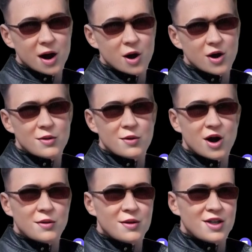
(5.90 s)
power of
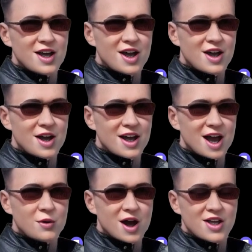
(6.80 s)
prompts.
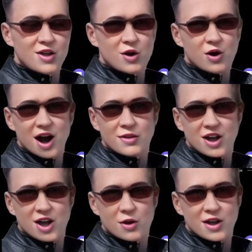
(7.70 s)
Get ready to craft
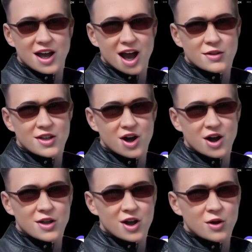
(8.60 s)
a unique
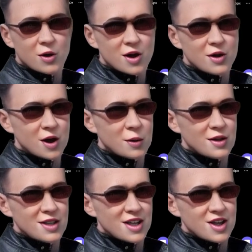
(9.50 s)
avatar that truly
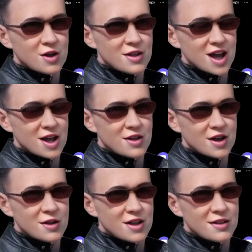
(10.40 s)
represents yourself.